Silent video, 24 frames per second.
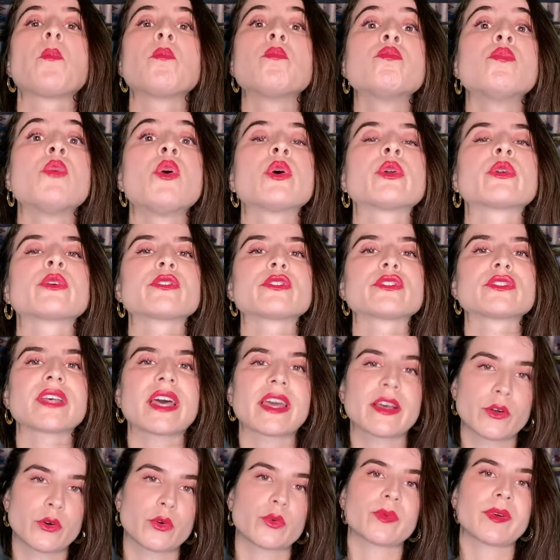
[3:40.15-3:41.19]

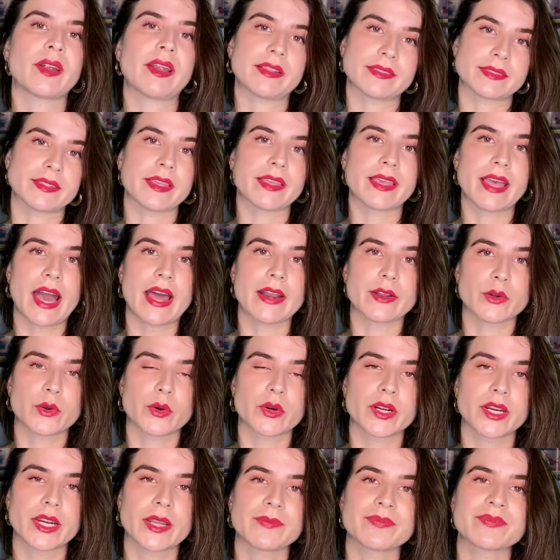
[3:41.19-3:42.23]
motorcycle racing
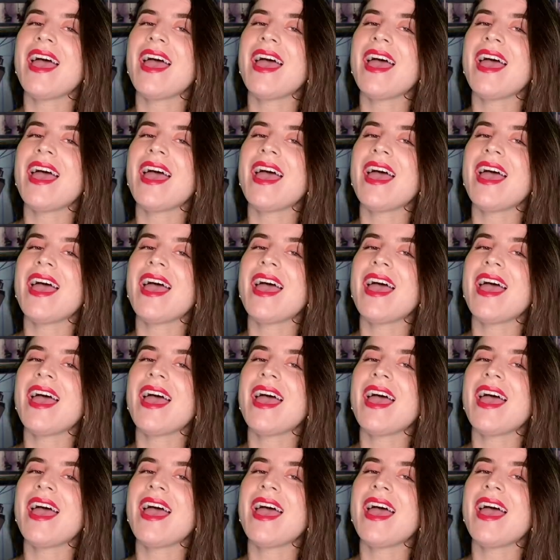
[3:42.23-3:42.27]
category.